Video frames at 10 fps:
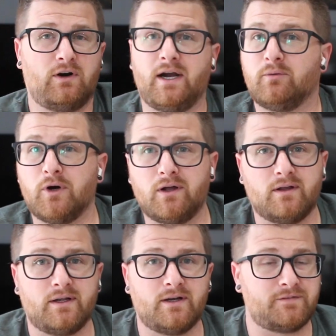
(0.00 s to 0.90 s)
All right,
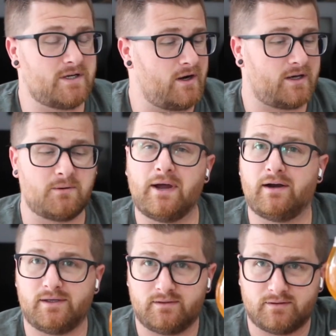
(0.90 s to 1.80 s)
well, enough talking
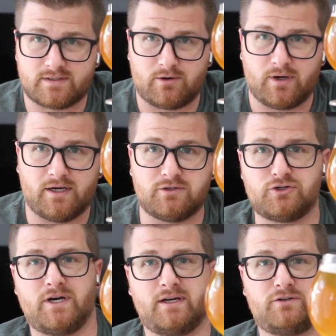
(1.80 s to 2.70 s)
about it. Let's go ahead and drink.